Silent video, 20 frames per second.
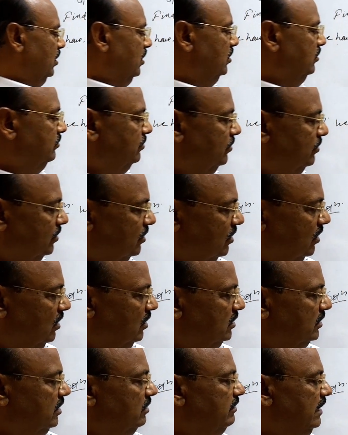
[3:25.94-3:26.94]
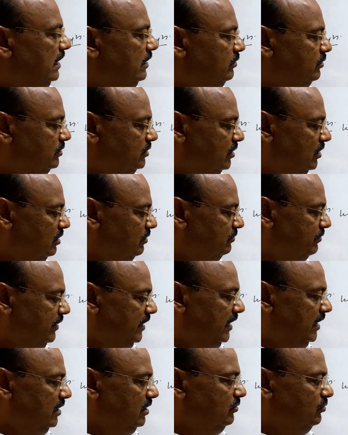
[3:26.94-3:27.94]
For all the values of
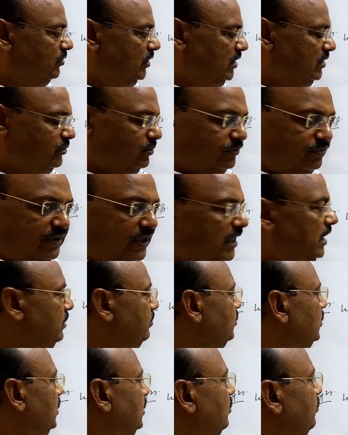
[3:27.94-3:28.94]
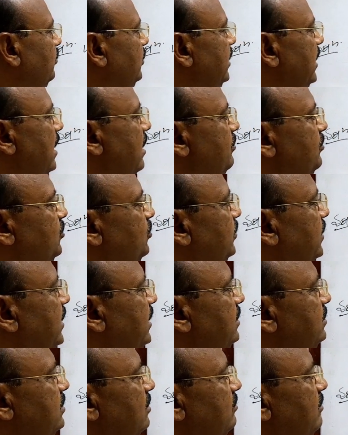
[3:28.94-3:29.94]
n 1 to 5, we have to
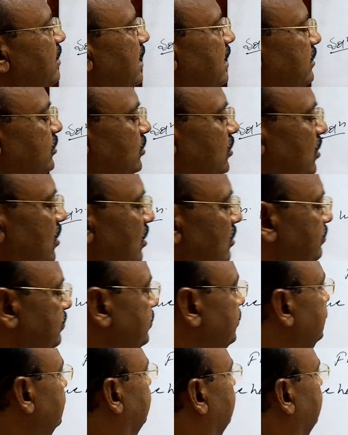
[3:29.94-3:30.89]
get the value of